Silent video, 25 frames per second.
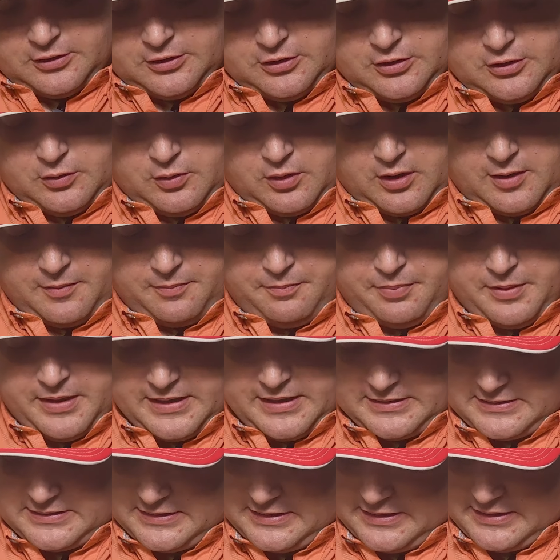do our
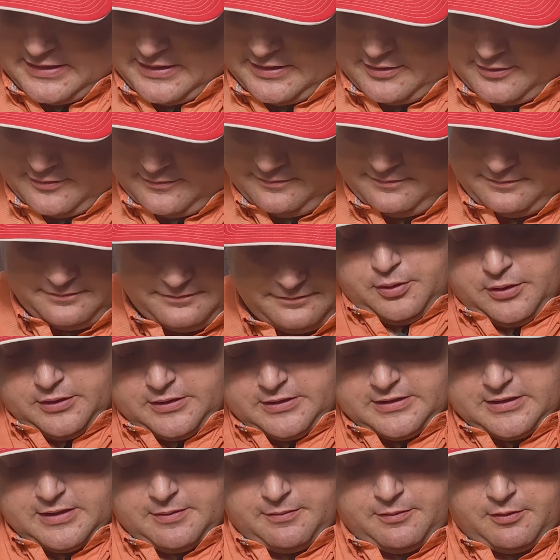best in here, put
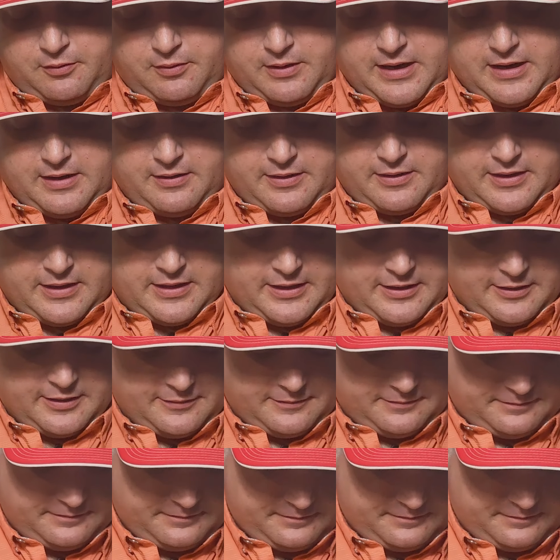some around in here. And